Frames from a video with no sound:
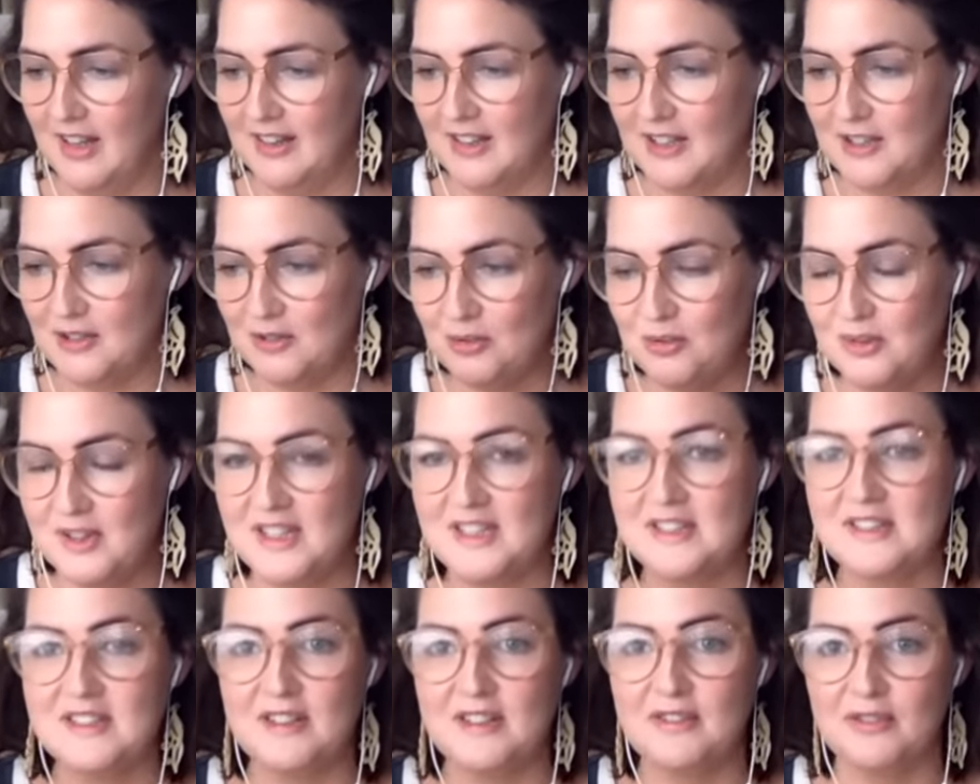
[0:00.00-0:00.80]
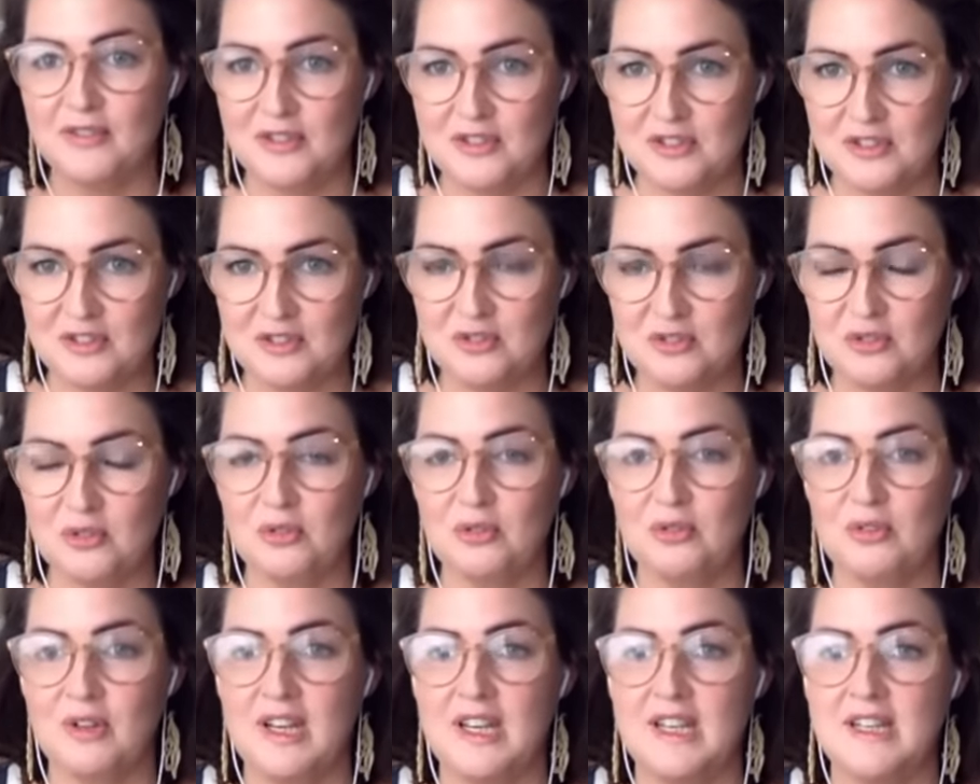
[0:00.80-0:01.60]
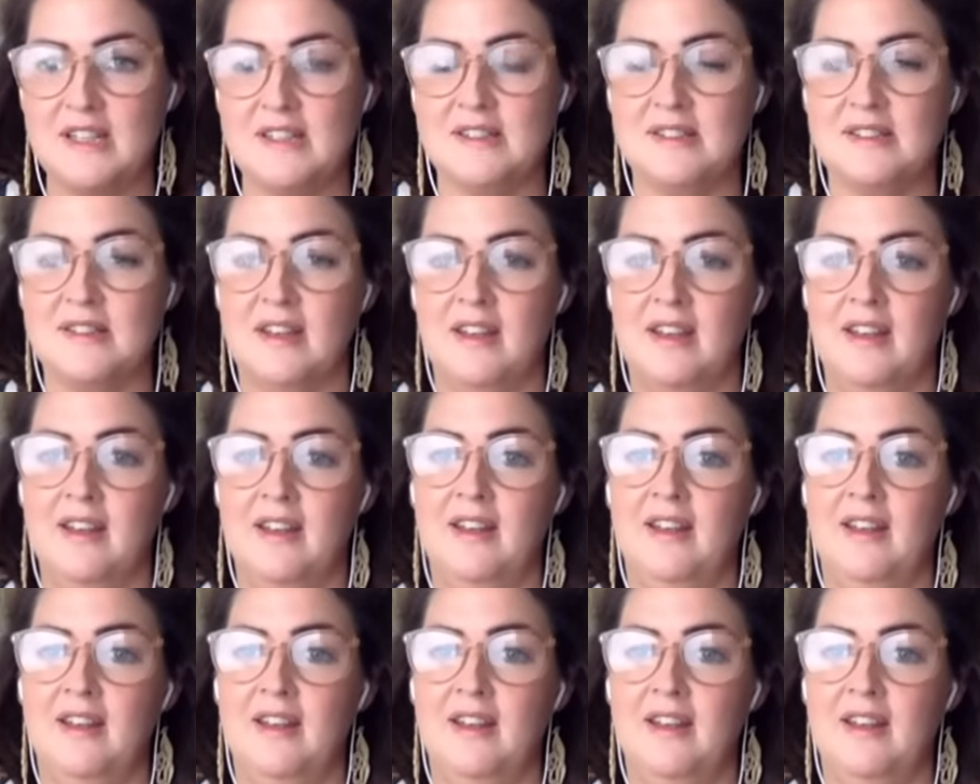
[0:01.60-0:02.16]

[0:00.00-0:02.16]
There's all these different stories,